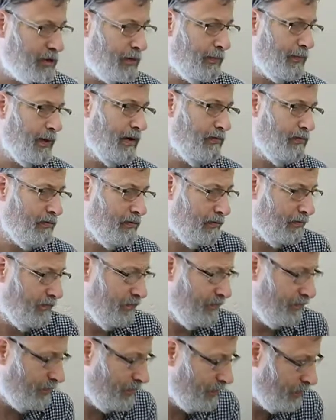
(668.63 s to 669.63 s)
about
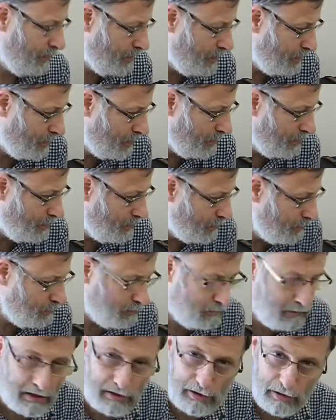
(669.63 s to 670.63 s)

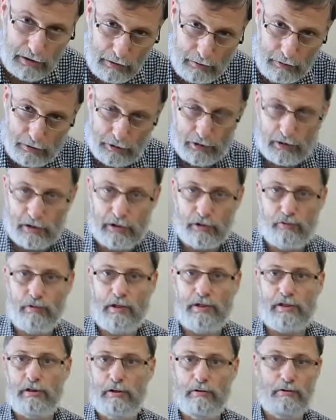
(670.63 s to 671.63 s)
resolution, because
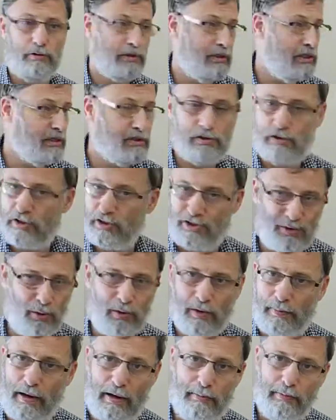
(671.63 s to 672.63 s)
resolution isn't just all
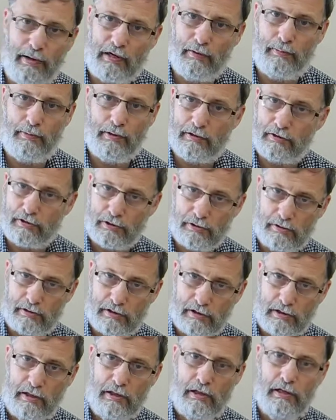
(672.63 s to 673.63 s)
about
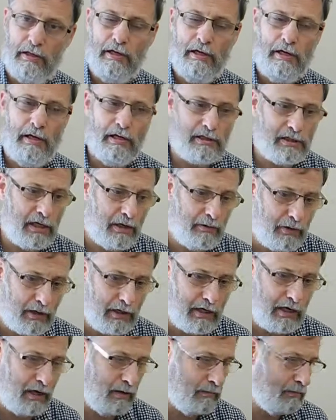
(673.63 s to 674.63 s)
megapixels. It's how the
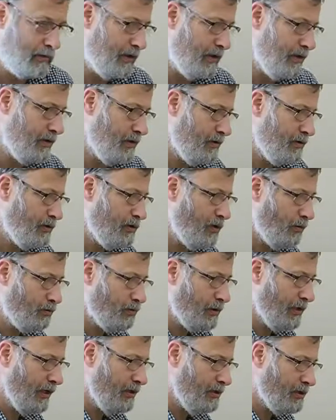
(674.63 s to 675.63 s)
camera
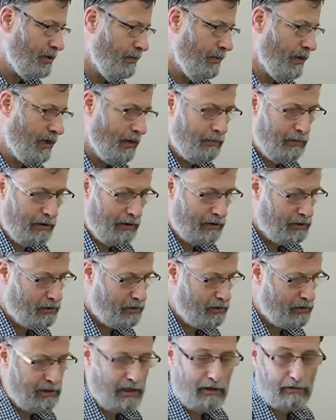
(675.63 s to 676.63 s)
interpolates the
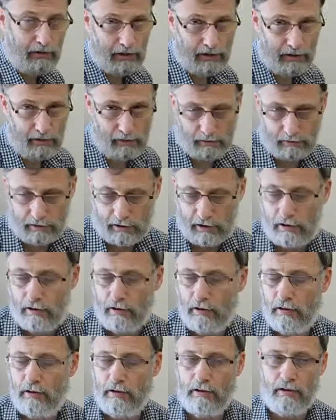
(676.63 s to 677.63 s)
megapixels and how they're used.
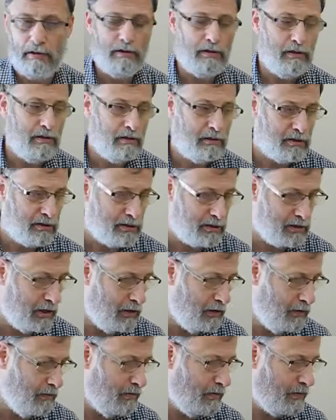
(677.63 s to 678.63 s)

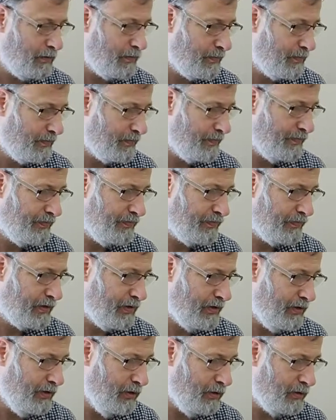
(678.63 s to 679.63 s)
So
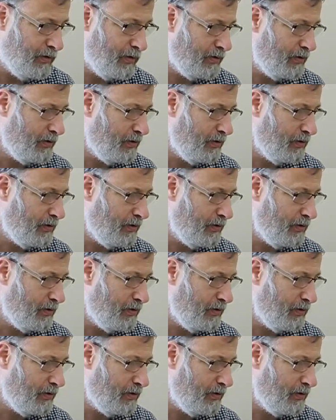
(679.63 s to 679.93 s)
you